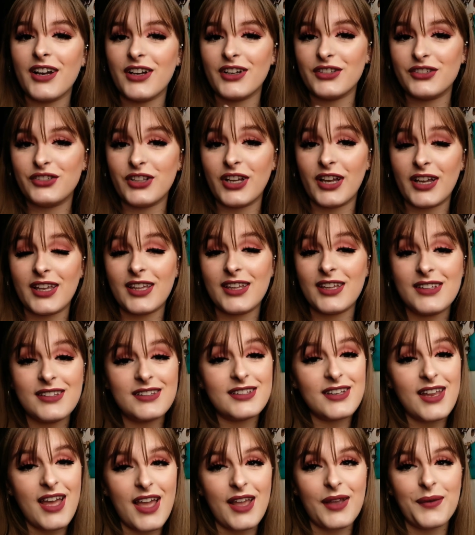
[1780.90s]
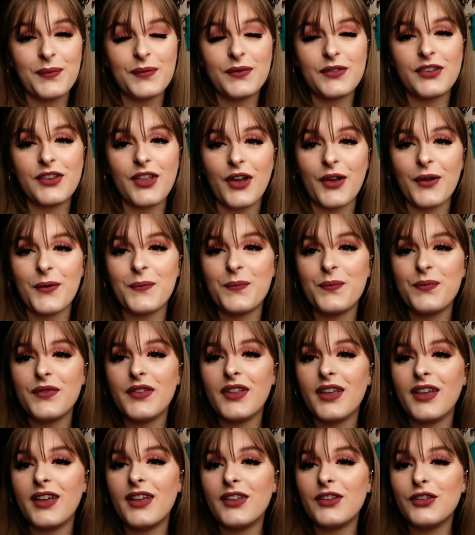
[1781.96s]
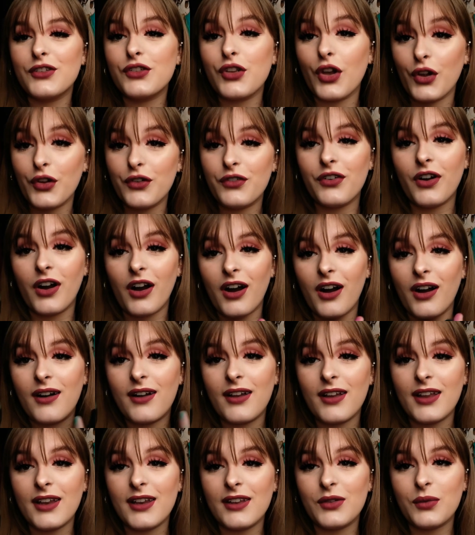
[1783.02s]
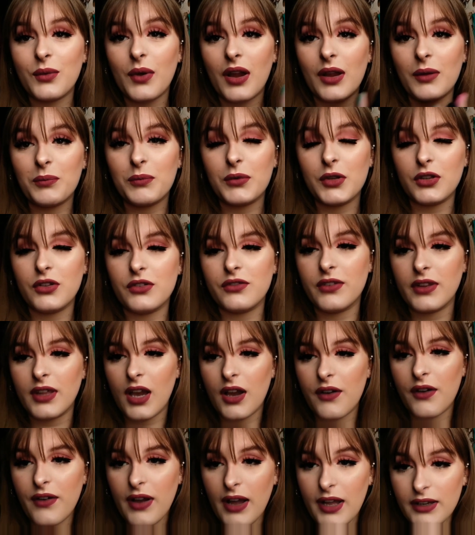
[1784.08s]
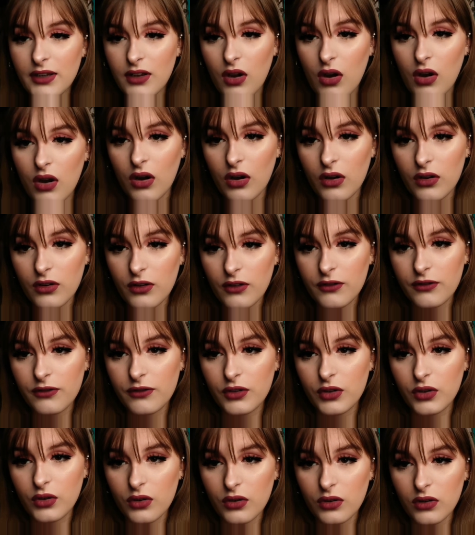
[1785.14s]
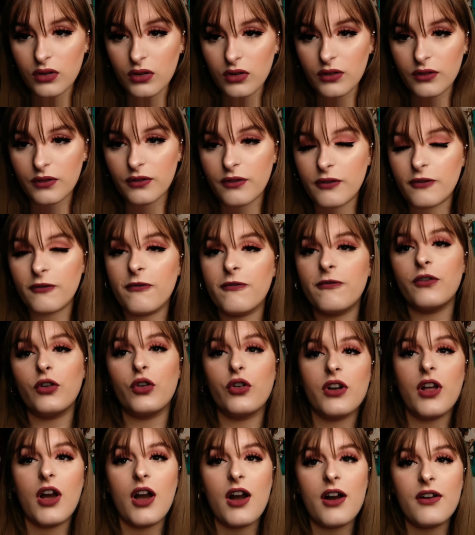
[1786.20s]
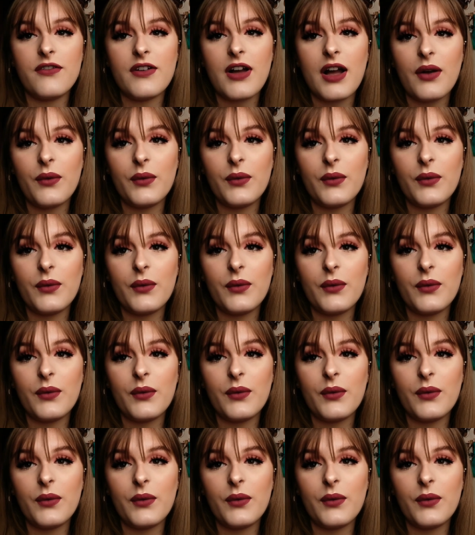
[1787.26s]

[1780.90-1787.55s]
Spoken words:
a check-in today. So far it is wearing beautifully. I've had it on for 4.5